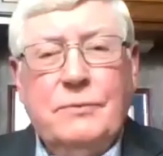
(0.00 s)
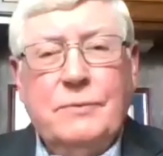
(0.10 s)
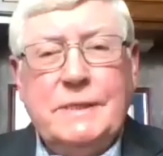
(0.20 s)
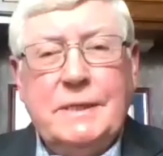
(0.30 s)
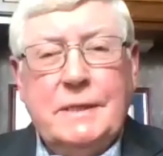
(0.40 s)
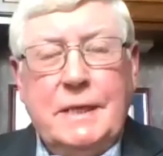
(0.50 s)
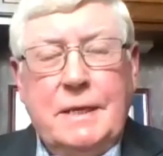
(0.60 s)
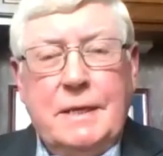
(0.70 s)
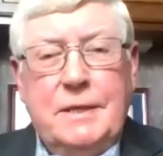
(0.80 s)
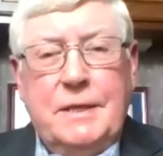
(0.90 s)

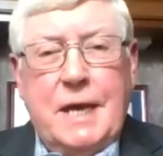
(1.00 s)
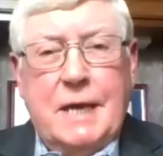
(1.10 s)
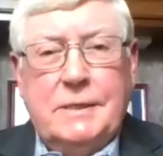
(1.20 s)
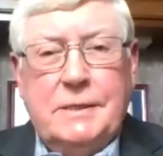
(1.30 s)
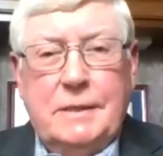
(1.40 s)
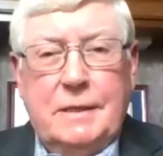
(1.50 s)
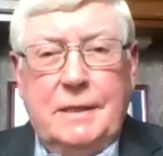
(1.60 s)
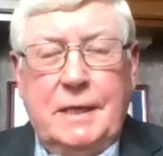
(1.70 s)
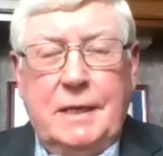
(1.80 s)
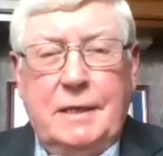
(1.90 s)
recently that
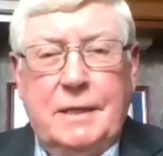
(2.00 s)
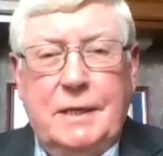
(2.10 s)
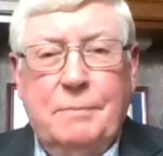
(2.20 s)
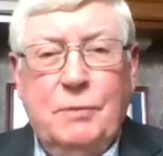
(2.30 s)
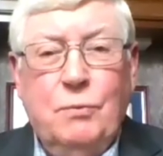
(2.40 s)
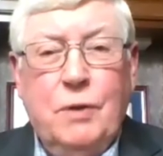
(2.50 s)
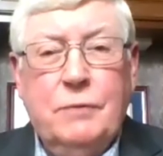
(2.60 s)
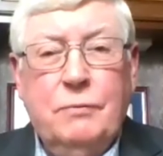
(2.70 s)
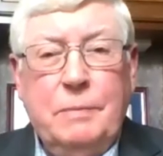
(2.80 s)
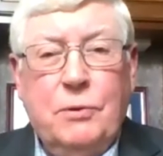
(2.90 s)
the number
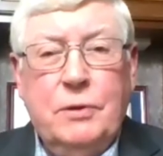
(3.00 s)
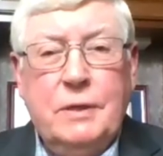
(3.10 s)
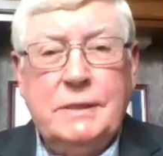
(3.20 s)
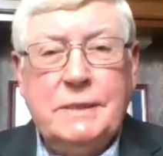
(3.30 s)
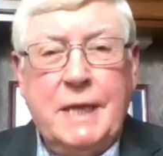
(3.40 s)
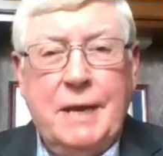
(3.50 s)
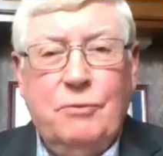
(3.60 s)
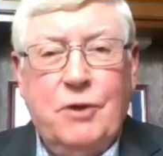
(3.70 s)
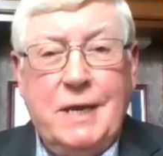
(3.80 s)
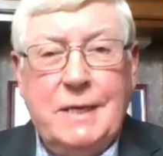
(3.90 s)
one reported scam
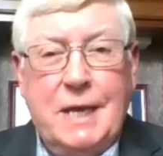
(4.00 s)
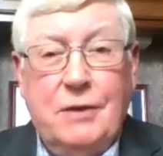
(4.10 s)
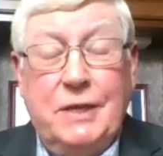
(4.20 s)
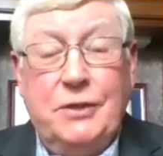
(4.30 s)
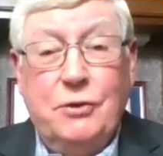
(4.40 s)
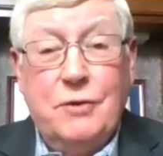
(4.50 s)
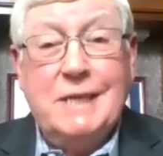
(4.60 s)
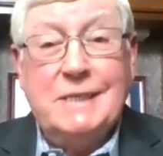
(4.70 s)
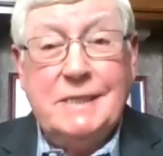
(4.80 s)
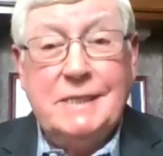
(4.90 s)
right now in the
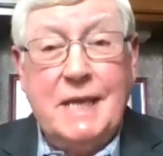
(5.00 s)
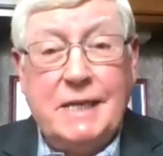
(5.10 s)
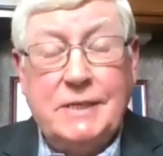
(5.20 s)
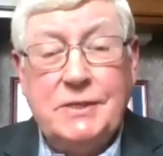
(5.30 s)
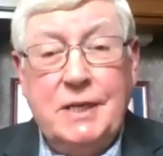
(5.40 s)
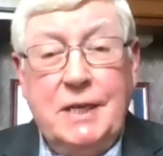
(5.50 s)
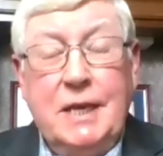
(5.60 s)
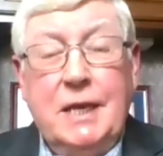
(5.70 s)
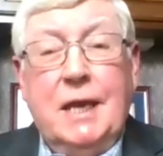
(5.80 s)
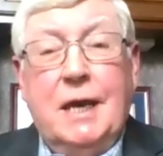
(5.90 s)
United States
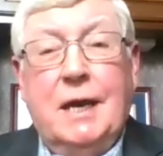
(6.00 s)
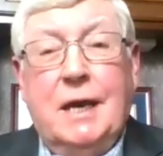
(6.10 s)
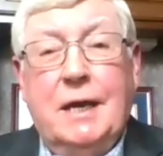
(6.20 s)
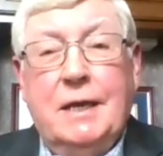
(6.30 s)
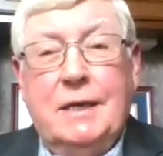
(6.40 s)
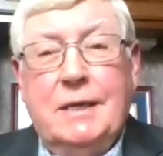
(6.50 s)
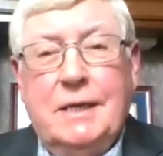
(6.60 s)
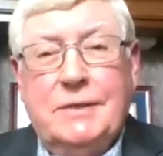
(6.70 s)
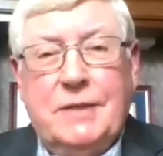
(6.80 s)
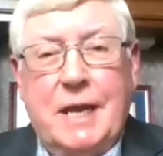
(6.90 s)

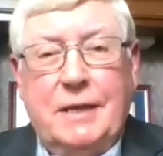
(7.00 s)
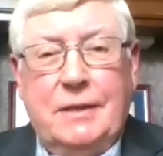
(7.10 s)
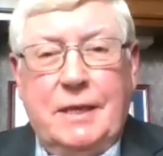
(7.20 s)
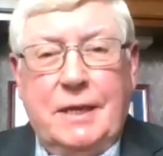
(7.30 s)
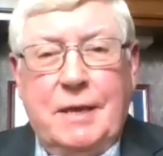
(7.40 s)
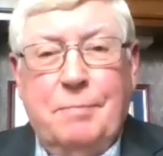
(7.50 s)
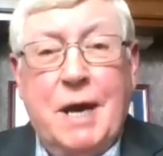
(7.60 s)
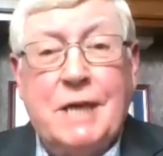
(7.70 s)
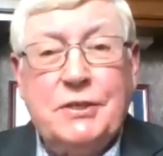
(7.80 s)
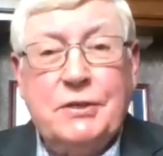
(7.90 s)
is like the
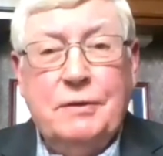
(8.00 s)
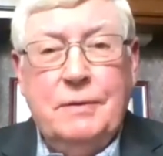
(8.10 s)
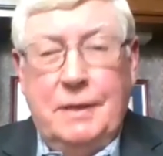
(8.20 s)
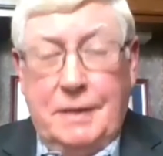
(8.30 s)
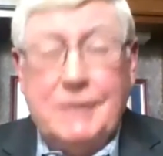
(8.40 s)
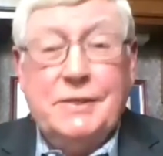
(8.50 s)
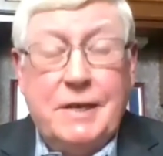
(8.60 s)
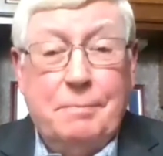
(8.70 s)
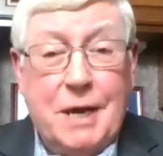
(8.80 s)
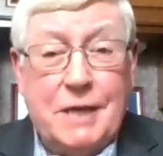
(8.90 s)
imposter. It is
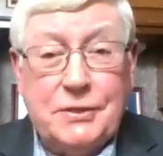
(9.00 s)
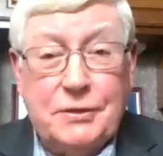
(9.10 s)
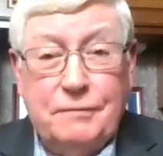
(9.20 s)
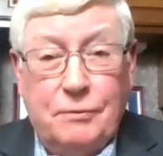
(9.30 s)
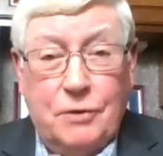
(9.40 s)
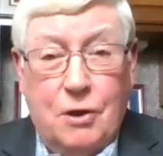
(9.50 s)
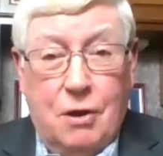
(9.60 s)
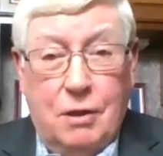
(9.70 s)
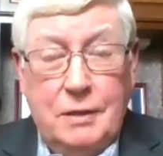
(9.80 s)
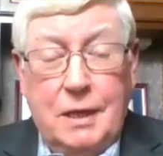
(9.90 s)
the imposter phone
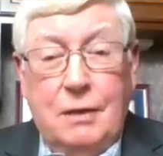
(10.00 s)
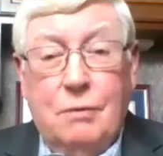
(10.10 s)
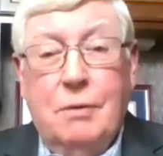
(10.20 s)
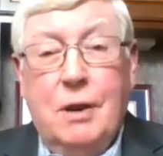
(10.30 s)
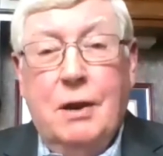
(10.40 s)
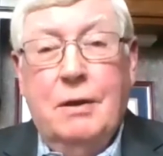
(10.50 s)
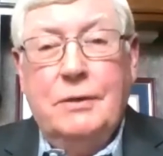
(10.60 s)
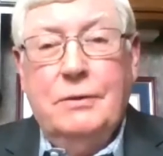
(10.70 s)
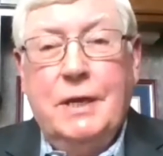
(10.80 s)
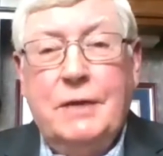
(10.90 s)
call,
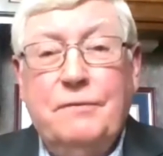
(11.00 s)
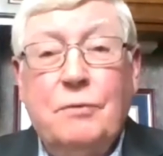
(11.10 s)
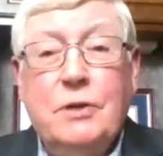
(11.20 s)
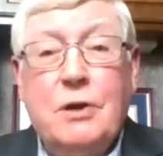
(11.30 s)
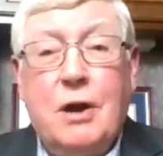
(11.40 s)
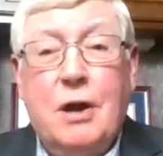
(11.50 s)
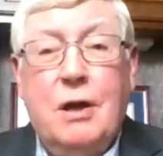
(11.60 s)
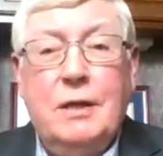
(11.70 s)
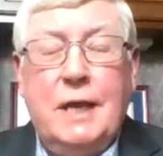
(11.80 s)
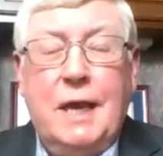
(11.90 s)
where you get a phone
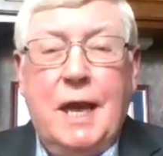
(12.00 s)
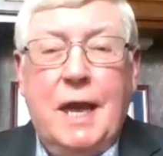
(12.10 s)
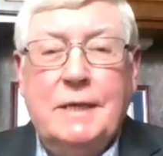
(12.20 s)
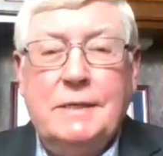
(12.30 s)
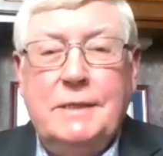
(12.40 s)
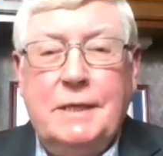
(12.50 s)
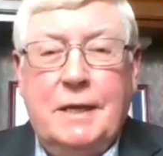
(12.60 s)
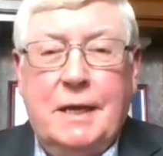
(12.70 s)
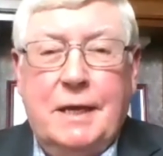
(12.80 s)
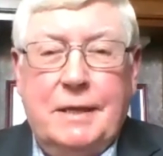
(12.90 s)
call and
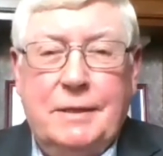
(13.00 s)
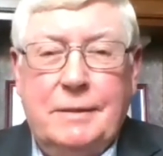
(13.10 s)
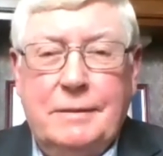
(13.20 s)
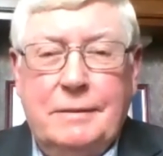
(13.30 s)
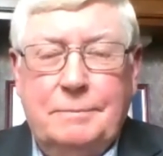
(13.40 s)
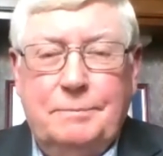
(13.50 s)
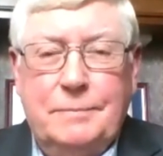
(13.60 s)
the